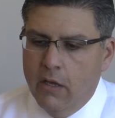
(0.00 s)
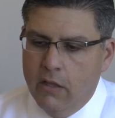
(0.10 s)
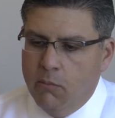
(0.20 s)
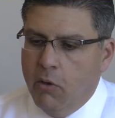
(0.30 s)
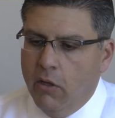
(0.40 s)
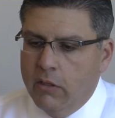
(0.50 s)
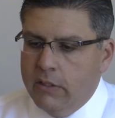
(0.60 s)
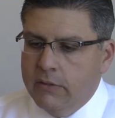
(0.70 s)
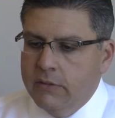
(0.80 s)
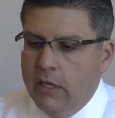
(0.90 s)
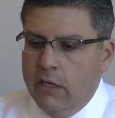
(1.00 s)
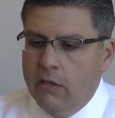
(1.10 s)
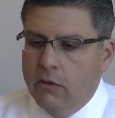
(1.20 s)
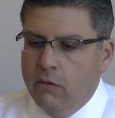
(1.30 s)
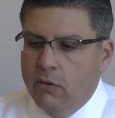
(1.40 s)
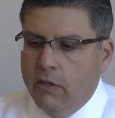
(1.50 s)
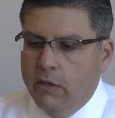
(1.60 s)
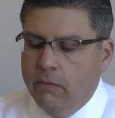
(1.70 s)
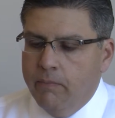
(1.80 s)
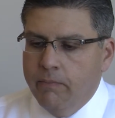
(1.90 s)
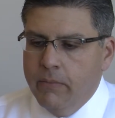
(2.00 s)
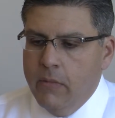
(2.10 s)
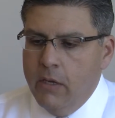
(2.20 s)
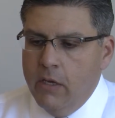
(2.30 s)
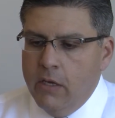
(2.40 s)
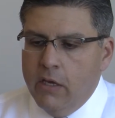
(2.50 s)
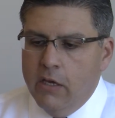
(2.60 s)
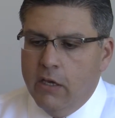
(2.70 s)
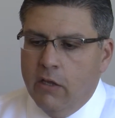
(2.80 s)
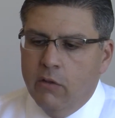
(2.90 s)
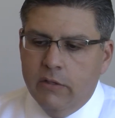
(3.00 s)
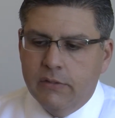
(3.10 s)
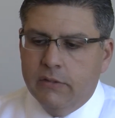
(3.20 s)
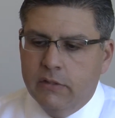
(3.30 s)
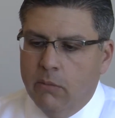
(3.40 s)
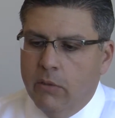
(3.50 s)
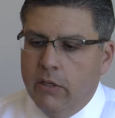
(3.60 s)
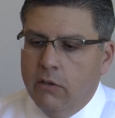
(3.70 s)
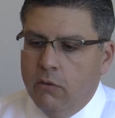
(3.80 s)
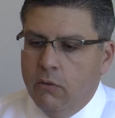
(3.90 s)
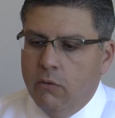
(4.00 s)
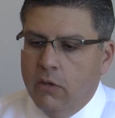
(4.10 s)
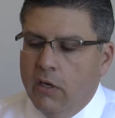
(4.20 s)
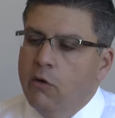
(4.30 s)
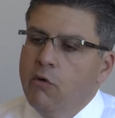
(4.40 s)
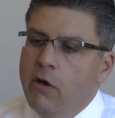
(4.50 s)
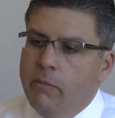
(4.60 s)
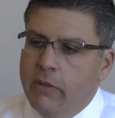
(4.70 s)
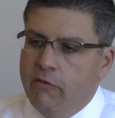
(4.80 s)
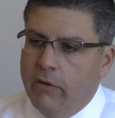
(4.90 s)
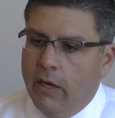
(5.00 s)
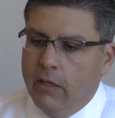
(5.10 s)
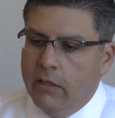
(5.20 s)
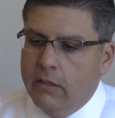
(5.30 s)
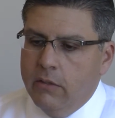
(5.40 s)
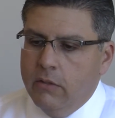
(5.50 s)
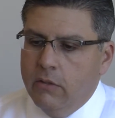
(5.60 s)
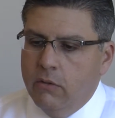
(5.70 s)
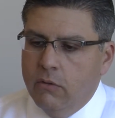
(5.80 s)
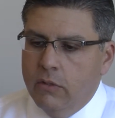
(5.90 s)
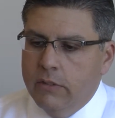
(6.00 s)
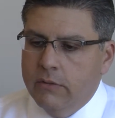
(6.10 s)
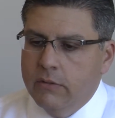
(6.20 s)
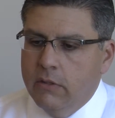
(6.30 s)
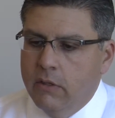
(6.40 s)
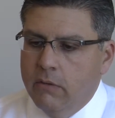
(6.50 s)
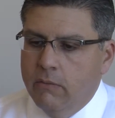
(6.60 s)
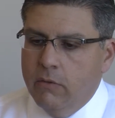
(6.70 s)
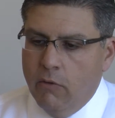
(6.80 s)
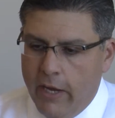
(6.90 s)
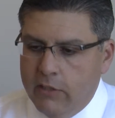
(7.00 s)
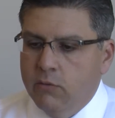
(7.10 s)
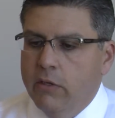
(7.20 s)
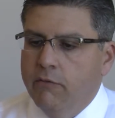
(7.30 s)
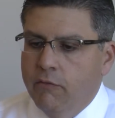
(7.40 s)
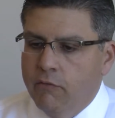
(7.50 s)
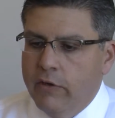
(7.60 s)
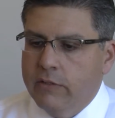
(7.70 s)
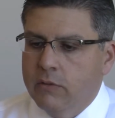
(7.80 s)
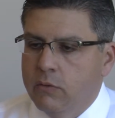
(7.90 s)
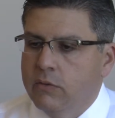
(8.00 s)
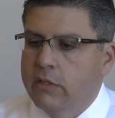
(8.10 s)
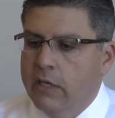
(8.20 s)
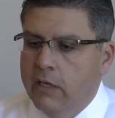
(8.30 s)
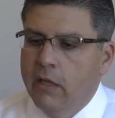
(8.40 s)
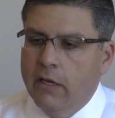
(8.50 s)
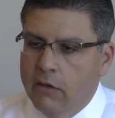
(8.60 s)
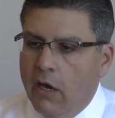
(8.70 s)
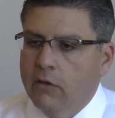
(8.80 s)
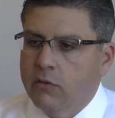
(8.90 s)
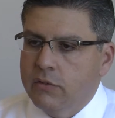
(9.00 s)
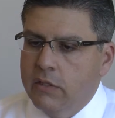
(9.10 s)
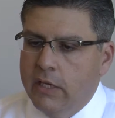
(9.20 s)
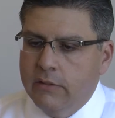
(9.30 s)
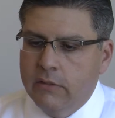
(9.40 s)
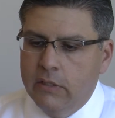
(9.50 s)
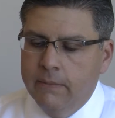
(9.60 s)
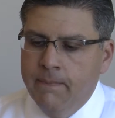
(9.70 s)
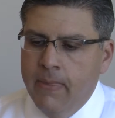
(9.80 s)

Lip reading: And then Paula Castadio, you know, this is somebody who grew up in the Valley, who has graduated from Fresno State like Dr. Zalesny,